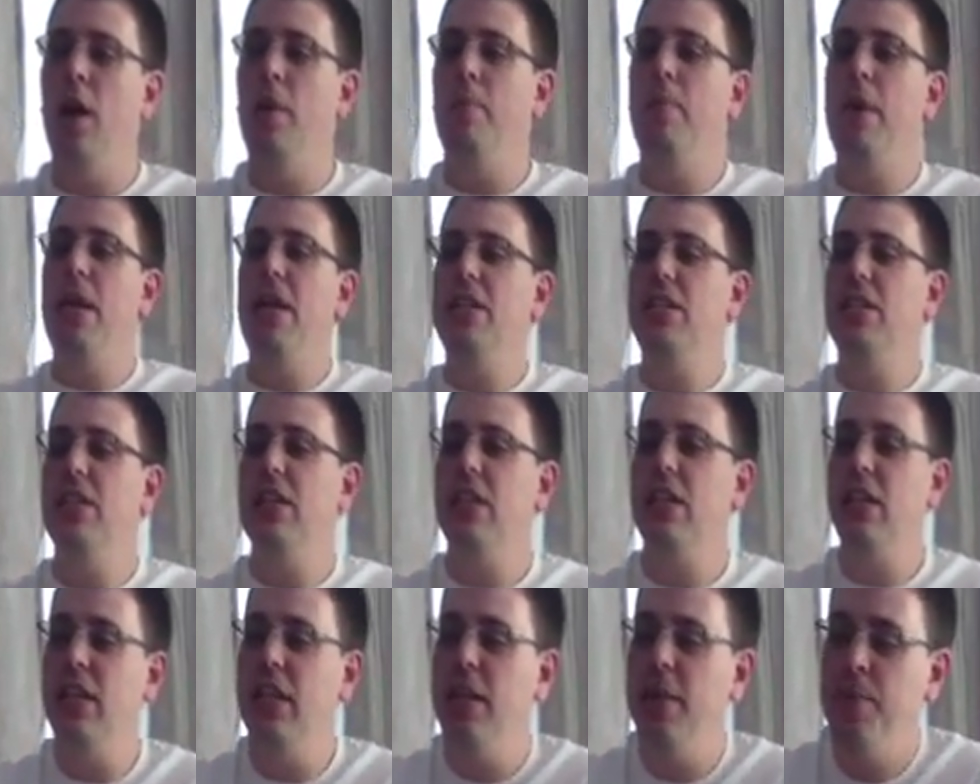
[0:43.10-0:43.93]

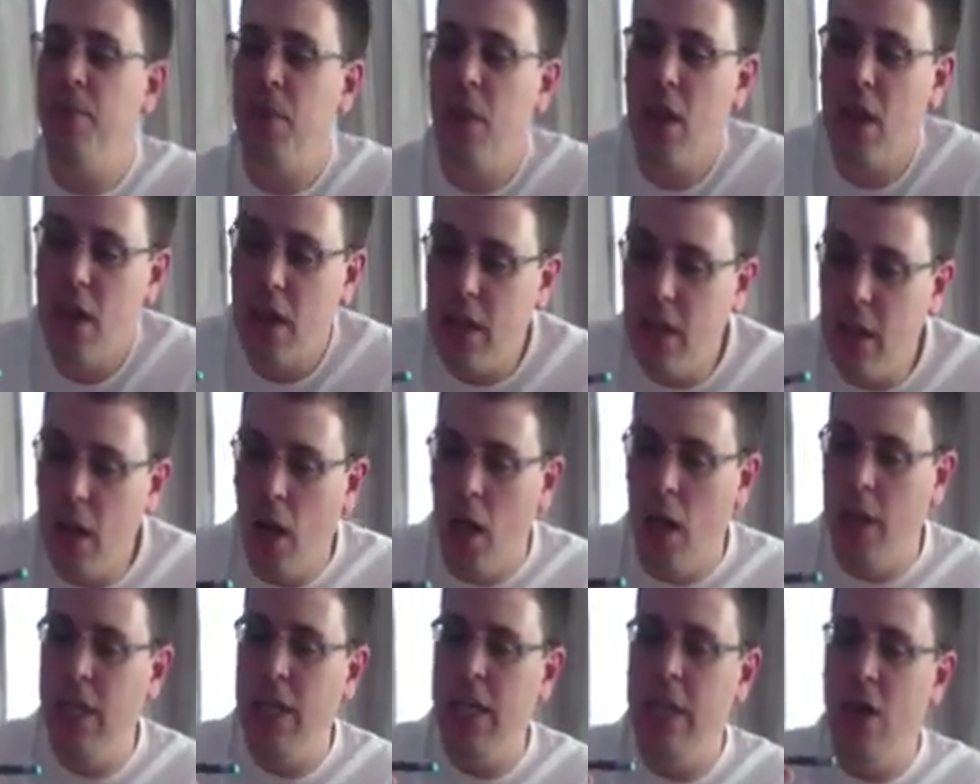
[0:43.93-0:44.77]
Basically,
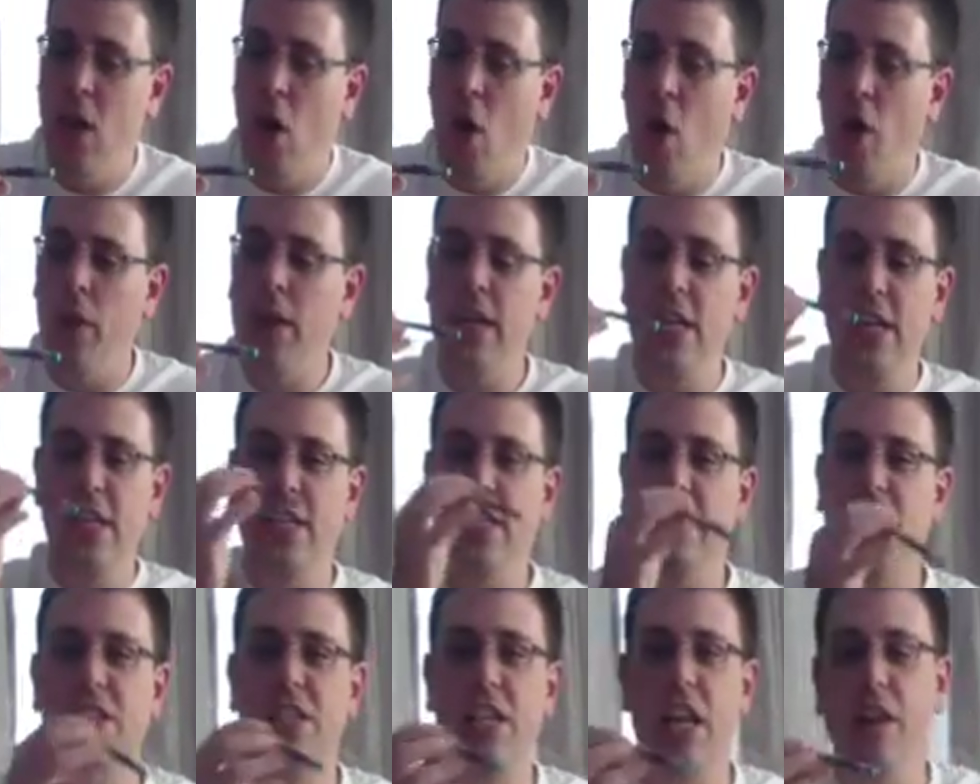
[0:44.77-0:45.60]
all the
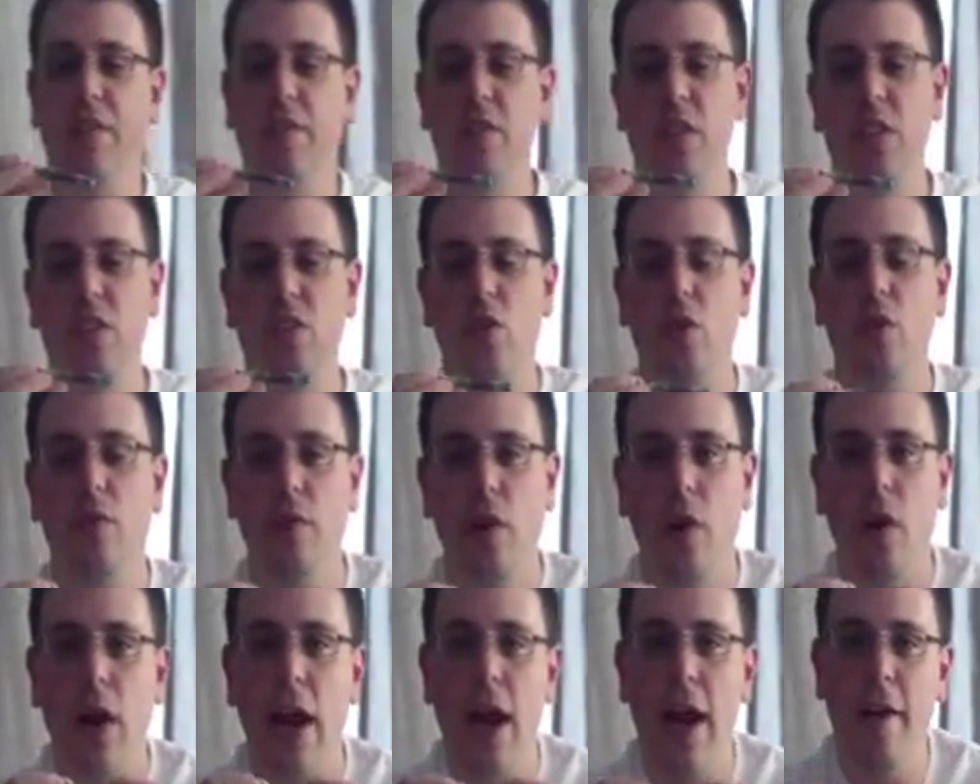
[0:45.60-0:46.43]
e-cigs that I've seen so
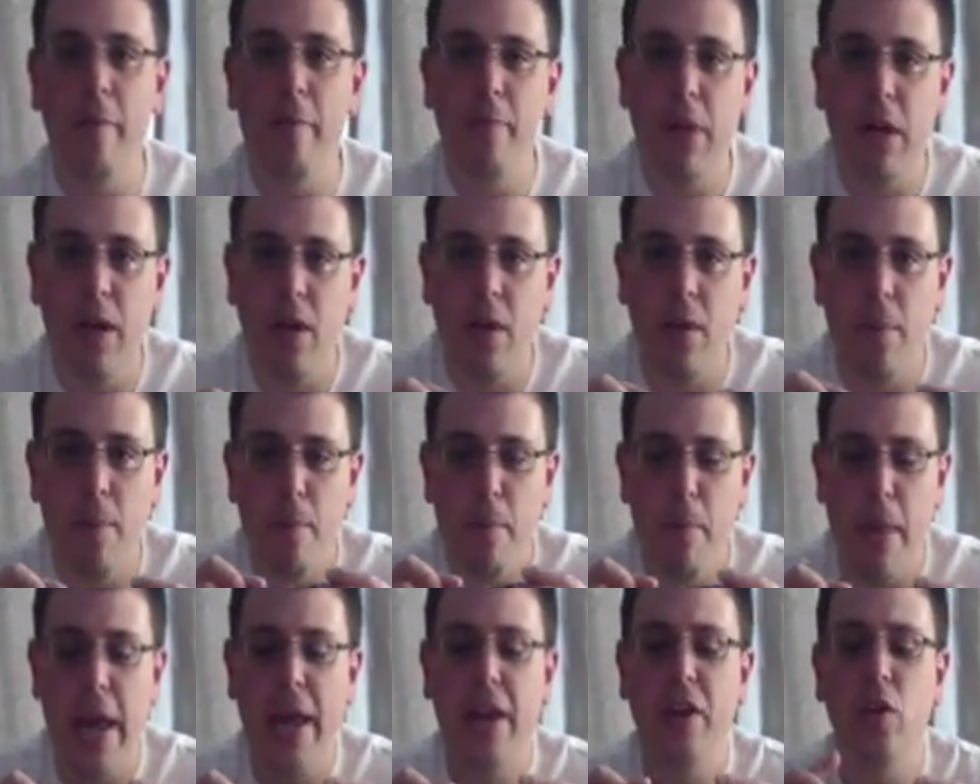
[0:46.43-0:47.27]
far have been
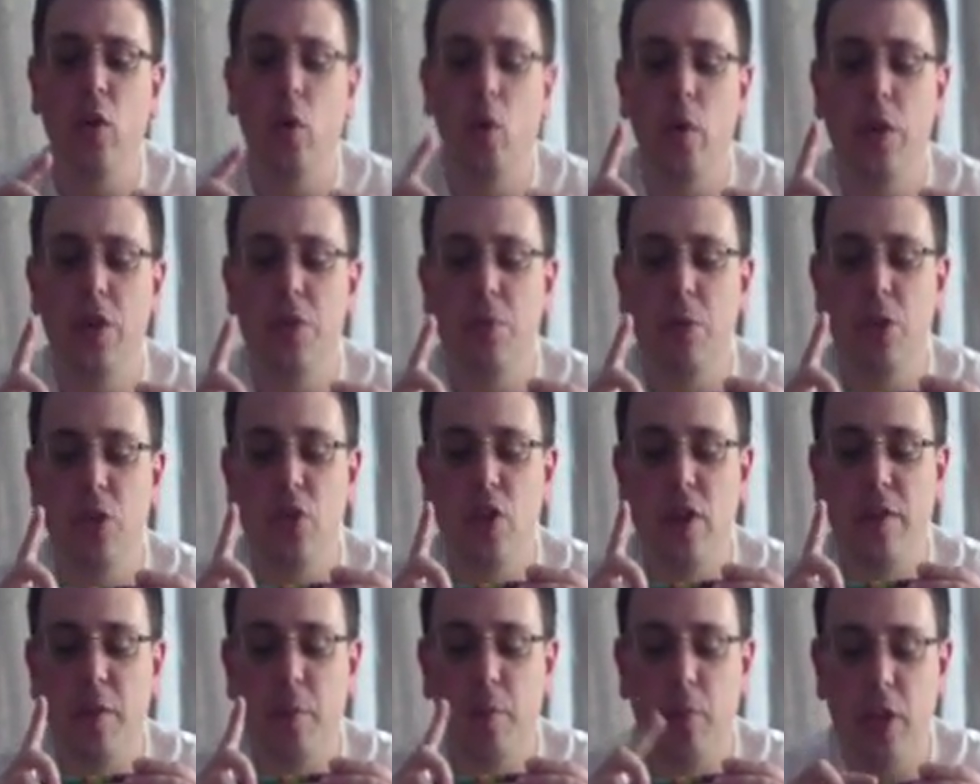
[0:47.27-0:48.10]
manual, which means
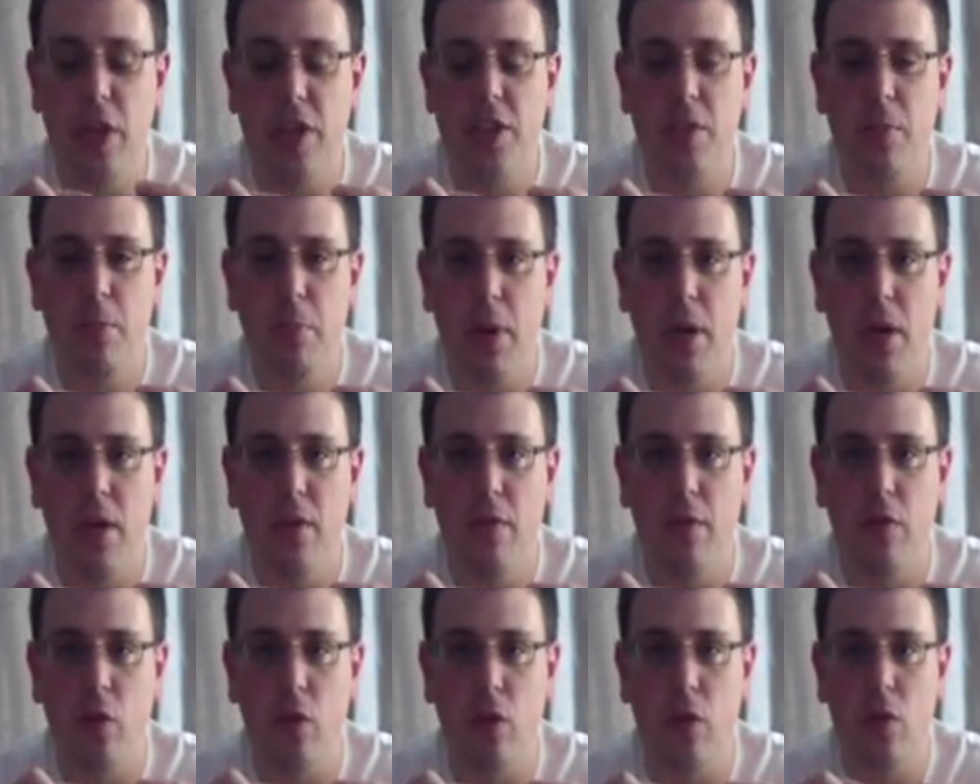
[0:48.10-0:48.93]
you have to press a button
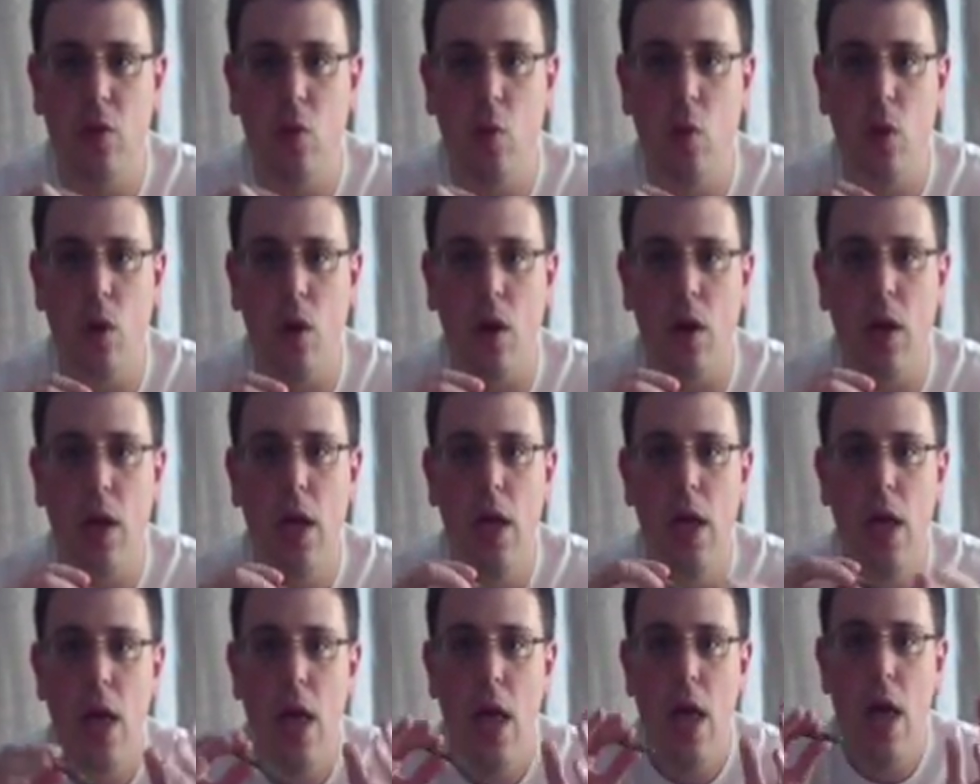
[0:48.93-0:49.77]
for it to work.
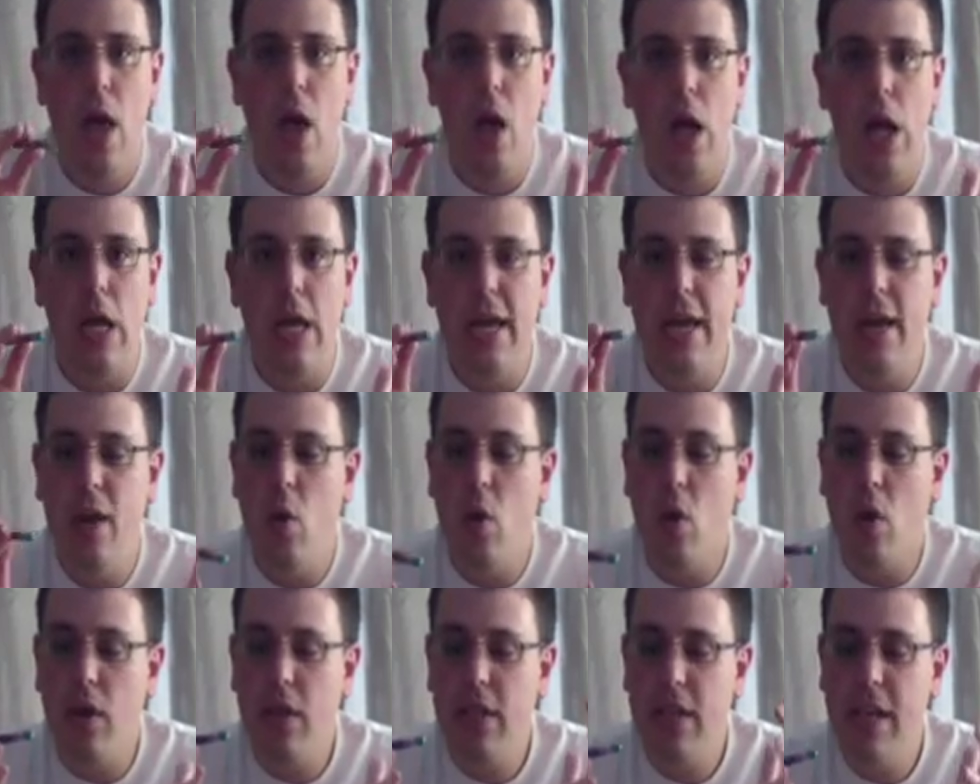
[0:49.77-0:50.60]
In
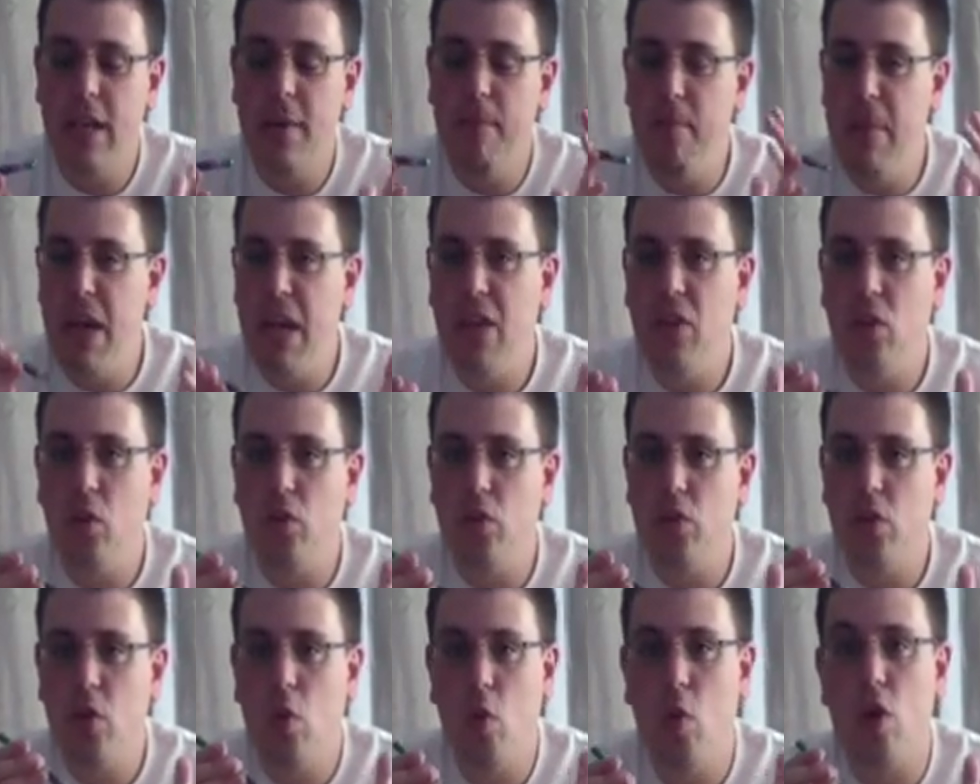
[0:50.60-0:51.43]
order to get
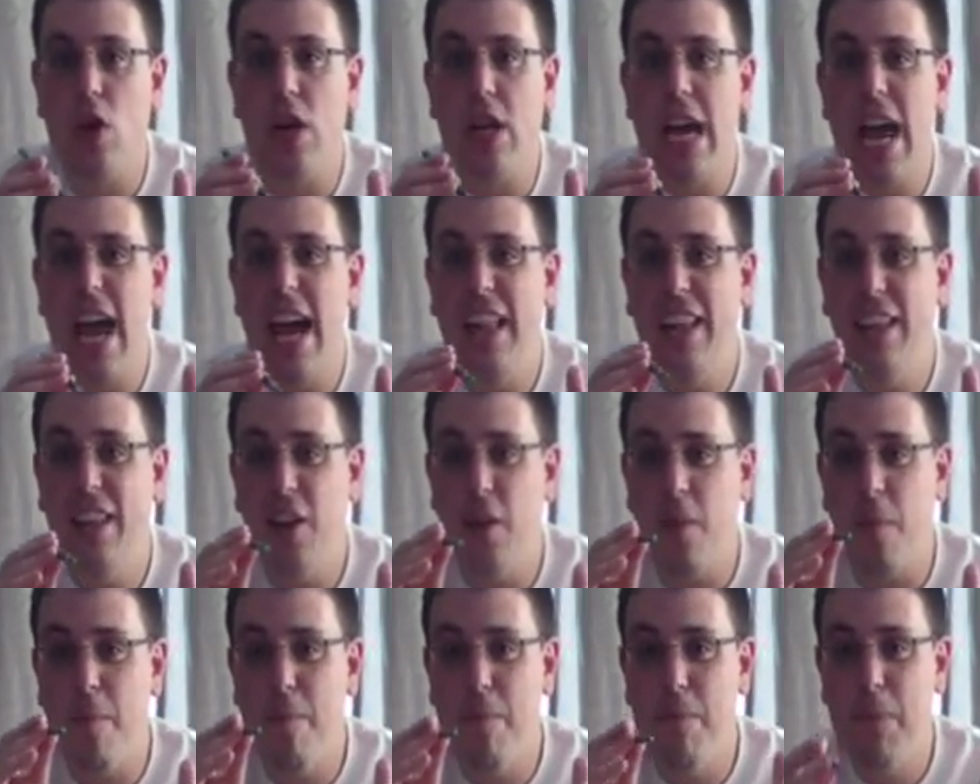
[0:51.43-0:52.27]
manuals to work
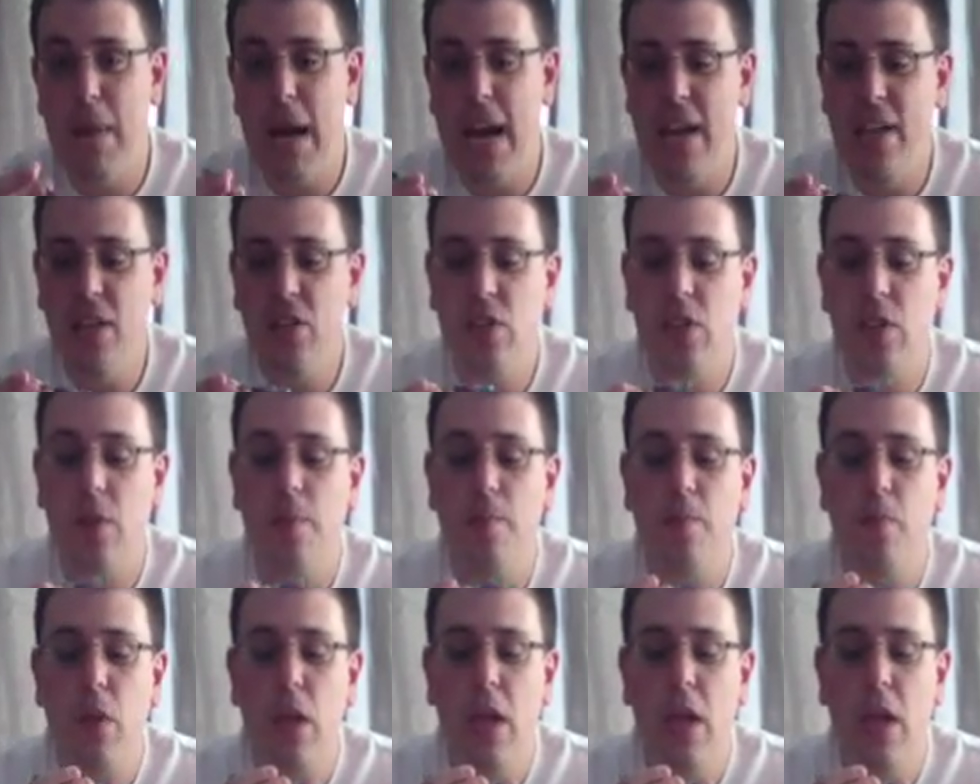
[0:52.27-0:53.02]
their best,